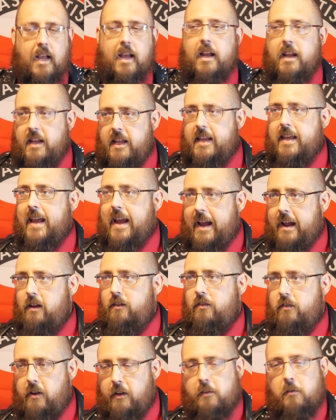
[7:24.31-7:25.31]
He
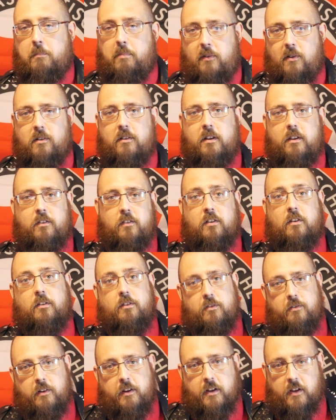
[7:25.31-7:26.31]
has the other parties,
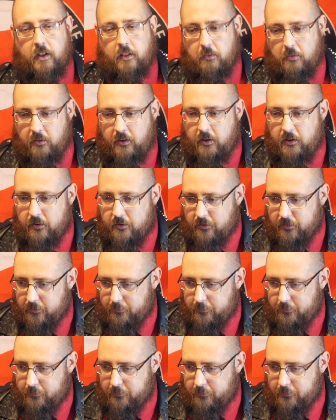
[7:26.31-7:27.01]
including the